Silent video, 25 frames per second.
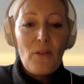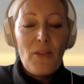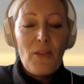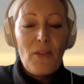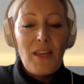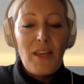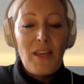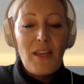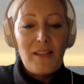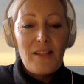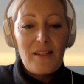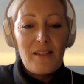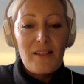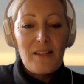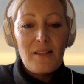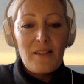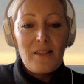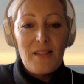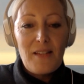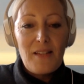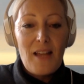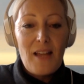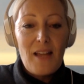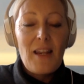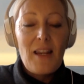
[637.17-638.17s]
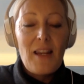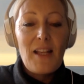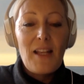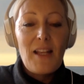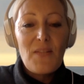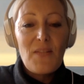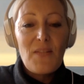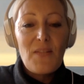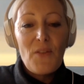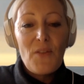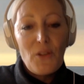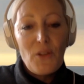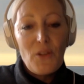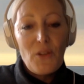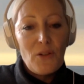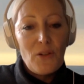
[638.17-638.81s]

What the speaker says: these techniques for the